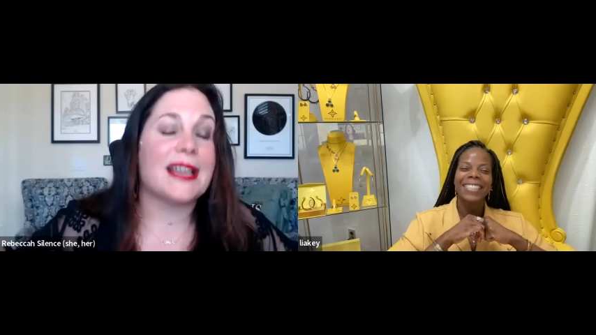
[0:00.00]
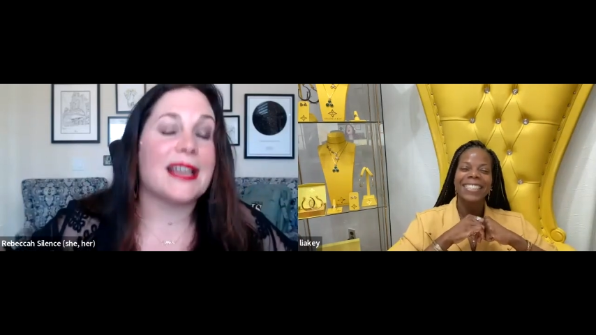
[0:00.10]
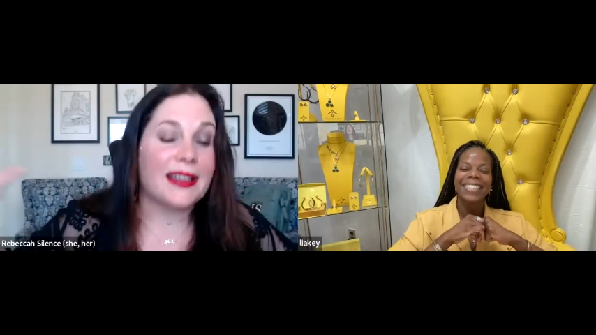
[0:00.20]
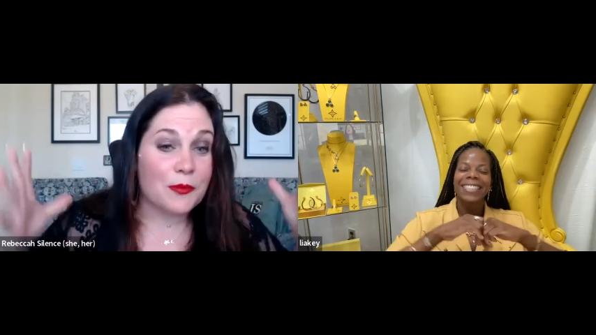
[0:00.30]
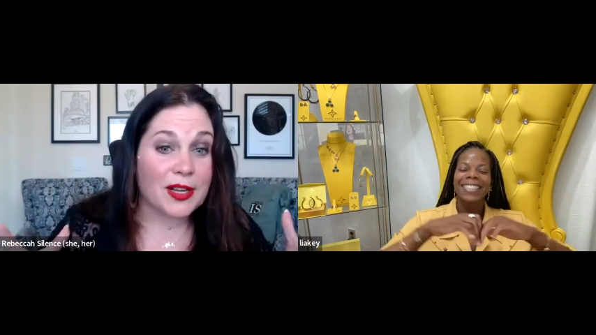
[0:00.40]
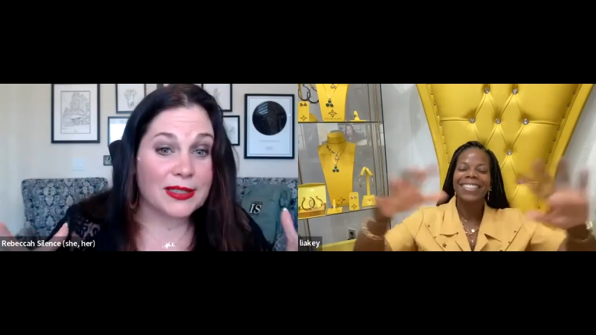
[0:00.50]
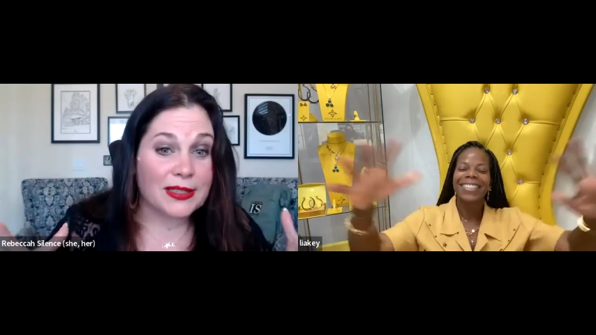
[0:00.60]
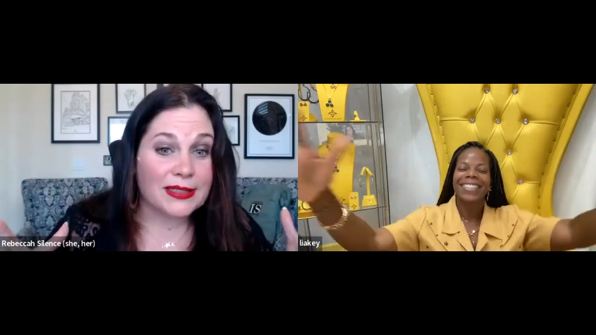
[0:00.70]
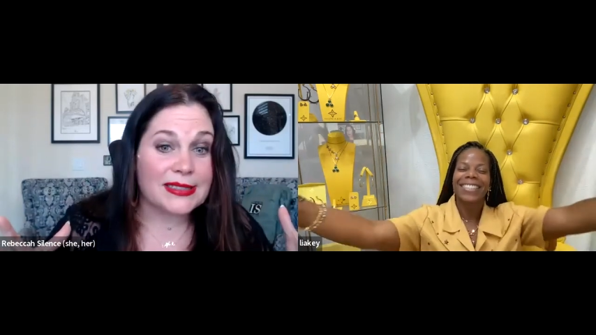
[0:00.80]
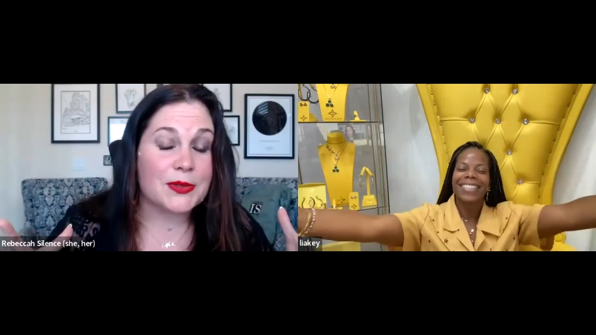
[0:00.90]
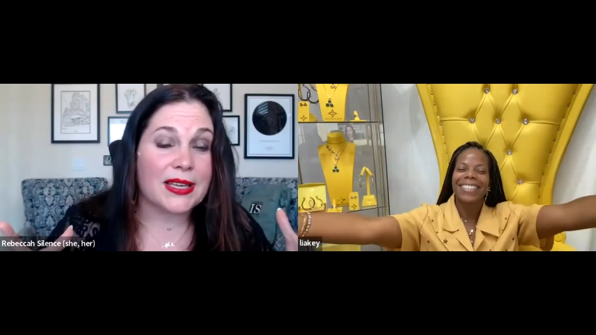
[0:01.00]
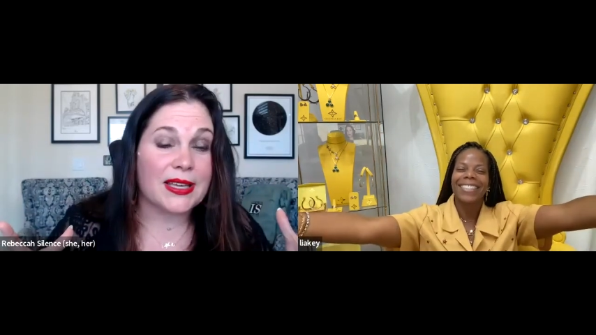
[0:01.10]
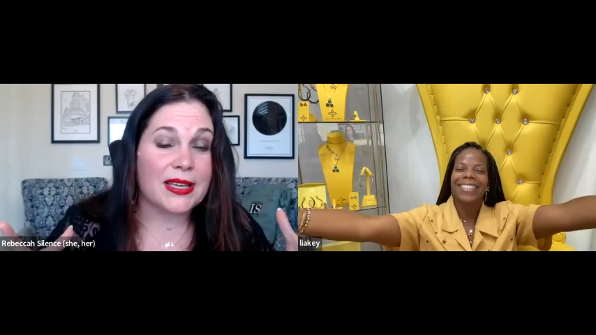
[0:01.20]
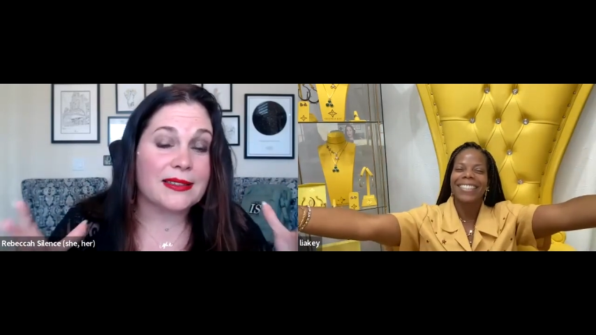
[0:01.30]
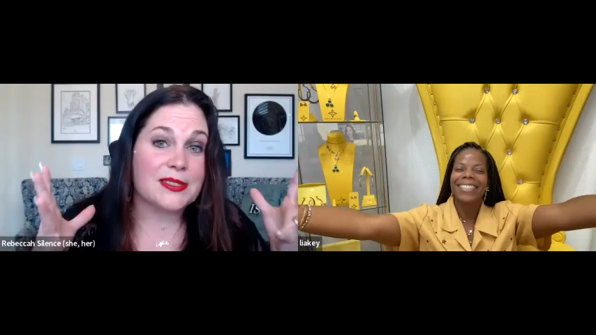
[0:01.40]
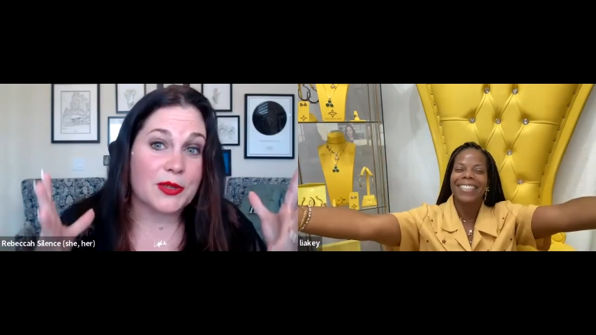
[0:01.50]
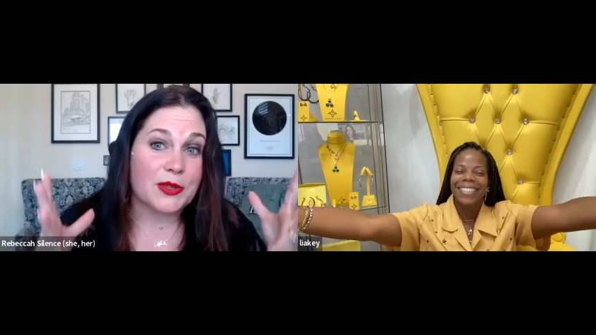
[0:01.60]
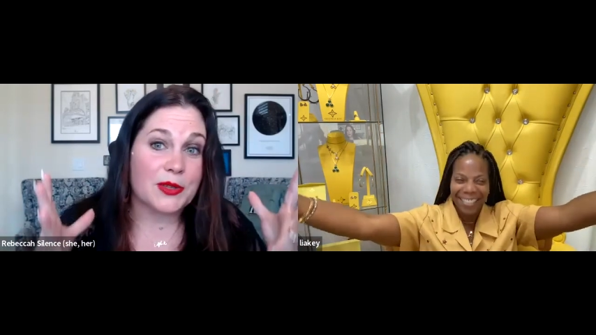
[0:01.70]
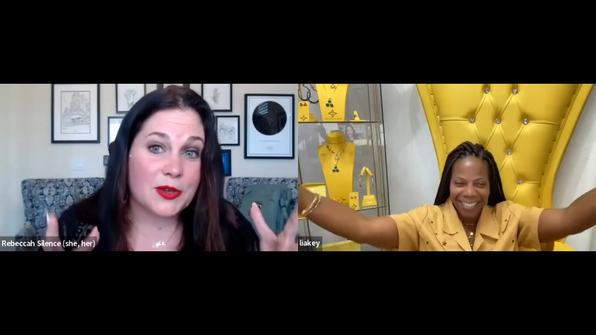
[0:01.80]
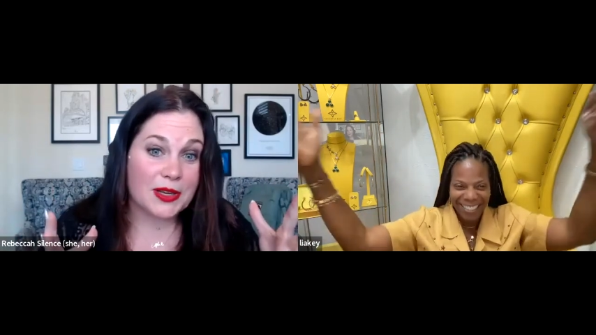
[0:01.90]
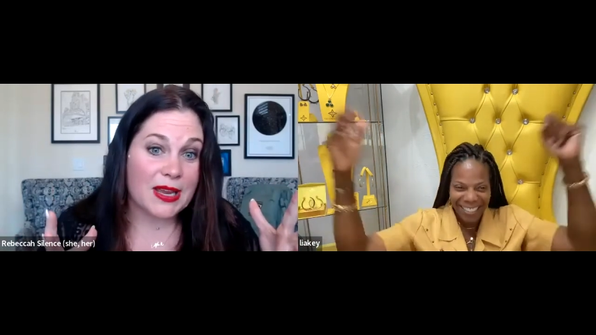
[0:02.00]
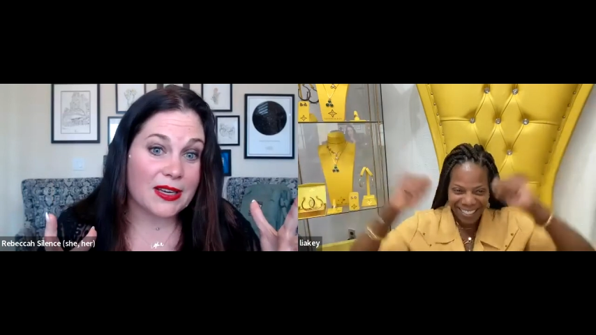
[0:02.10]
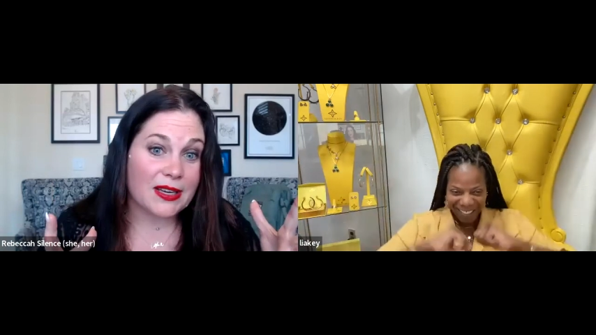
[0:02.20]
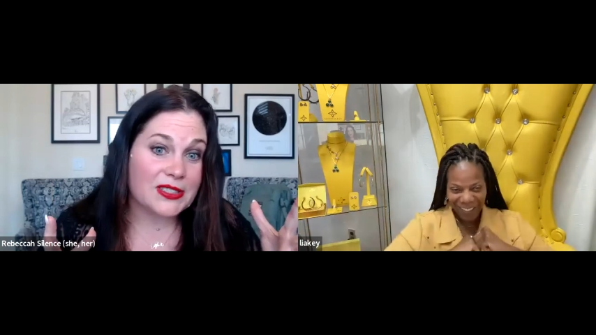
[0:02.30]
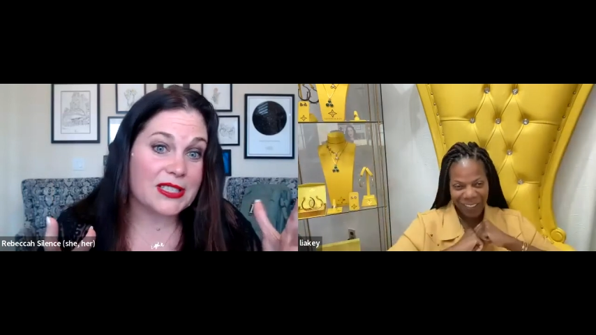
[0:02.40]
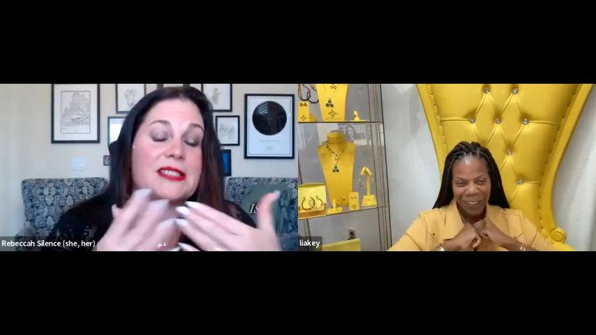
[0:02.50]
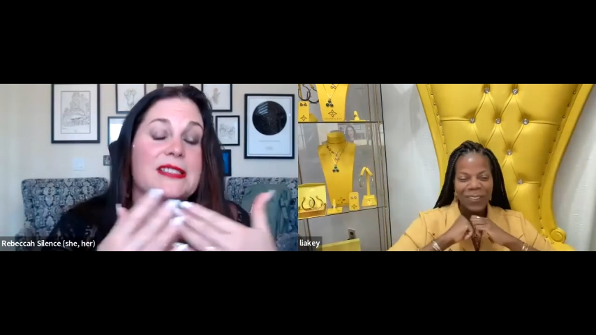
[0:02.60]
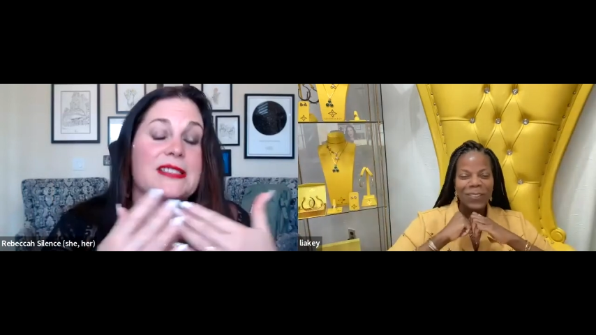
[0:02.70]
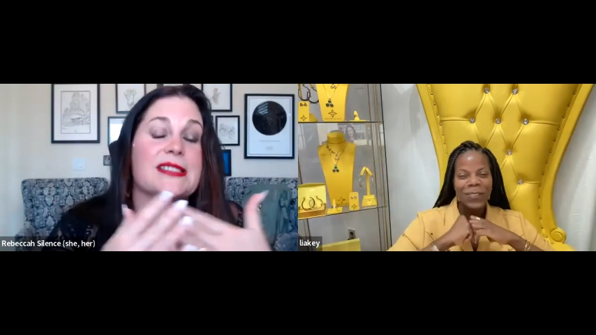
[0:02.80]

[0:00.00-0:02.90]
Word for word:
Speaker 1: and the world needs you healed so you can make your difference.